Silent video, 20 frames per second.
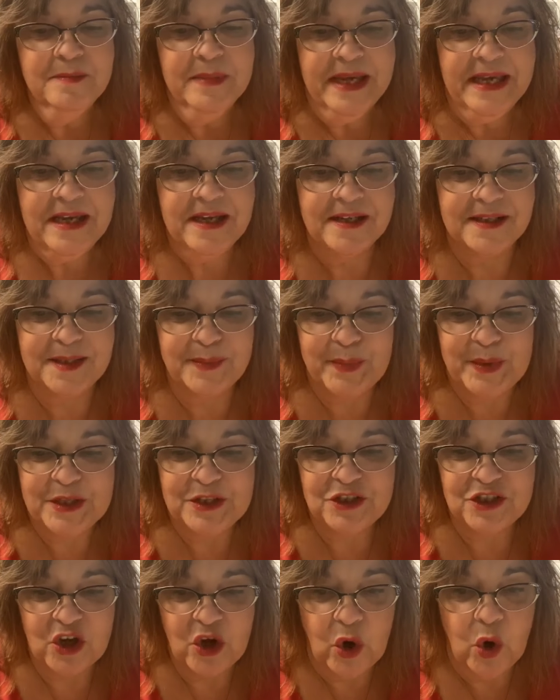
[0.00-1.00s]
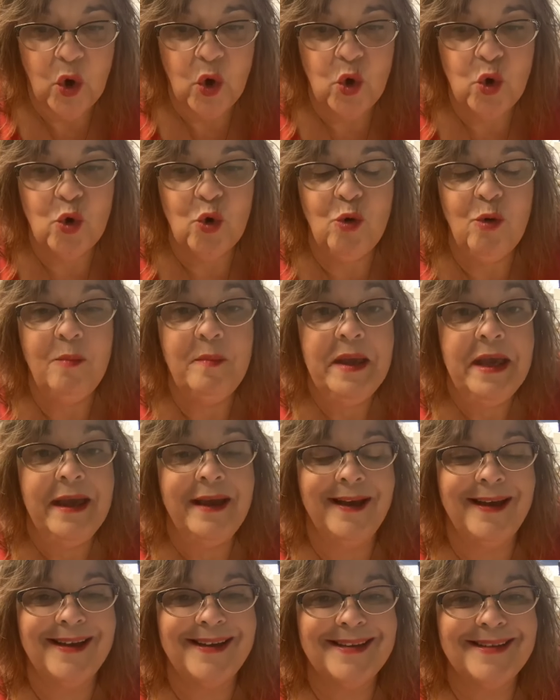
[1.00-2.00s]
my husband's home,
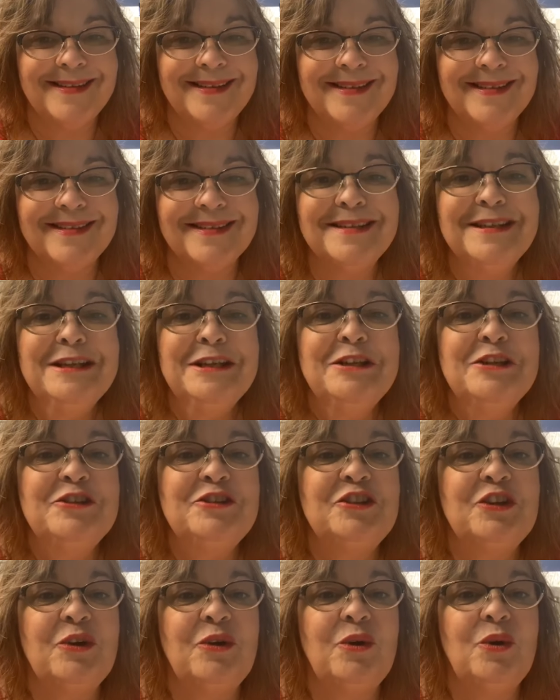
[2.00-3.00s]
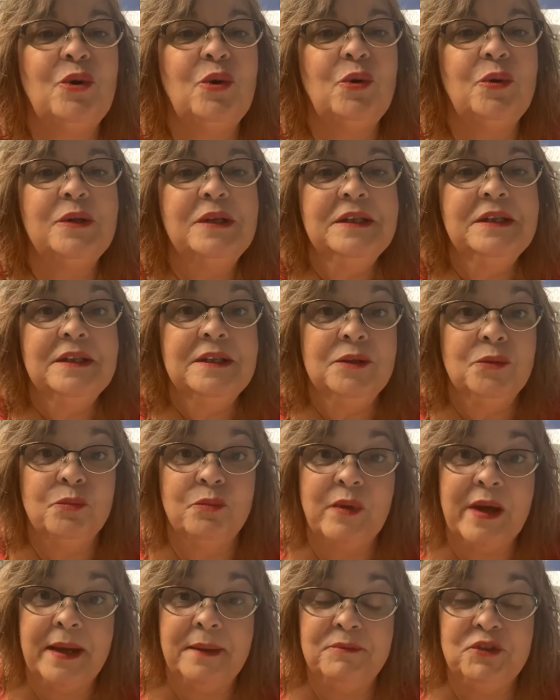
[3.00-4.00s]
and so
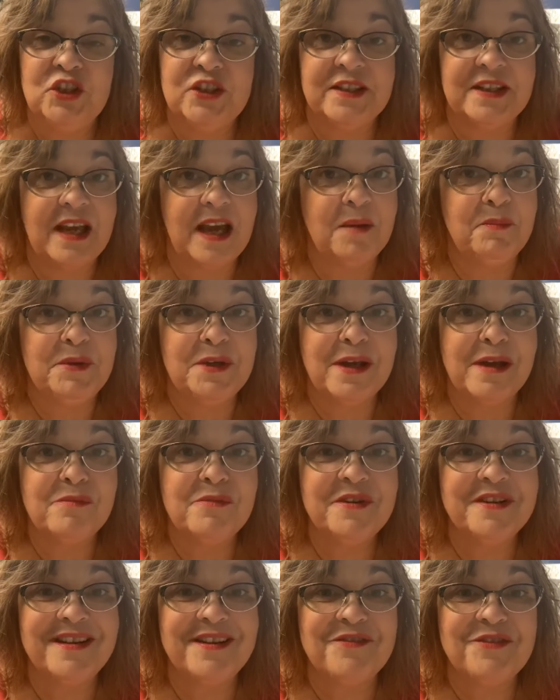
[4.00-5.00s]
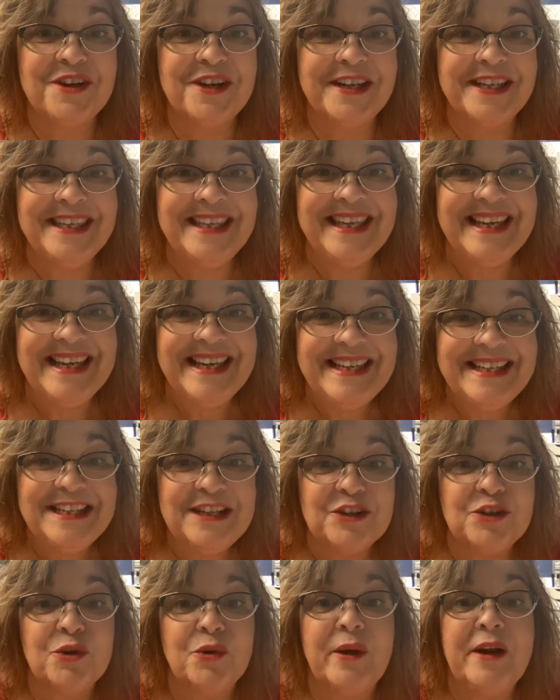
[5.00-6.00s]
I'm just hopping on whenever I can
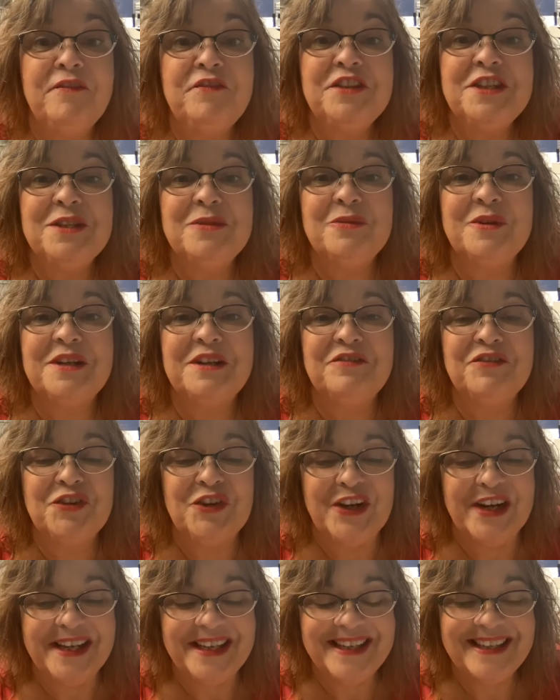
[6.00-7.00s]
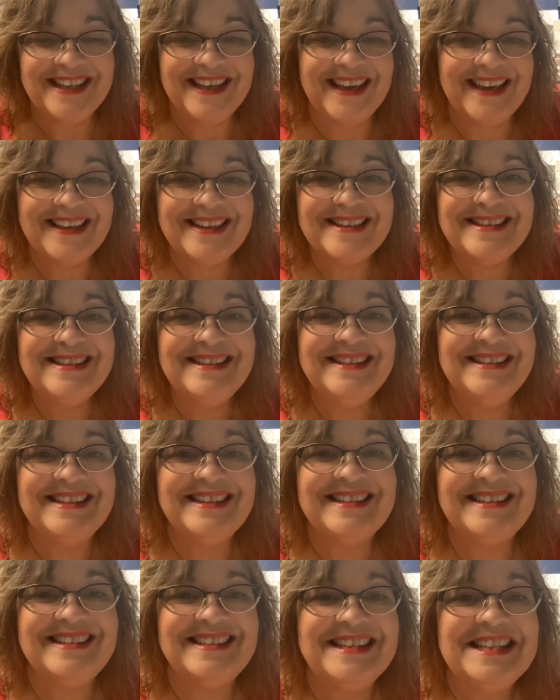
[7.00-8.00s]
and crafting whenever I can
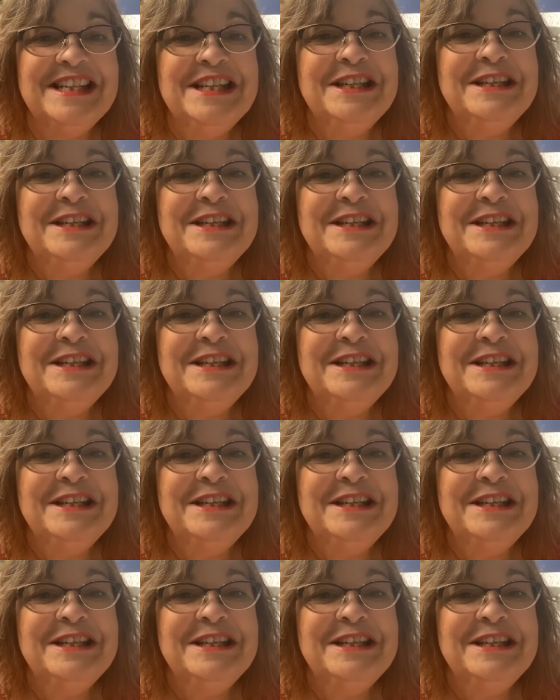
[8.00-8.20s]
and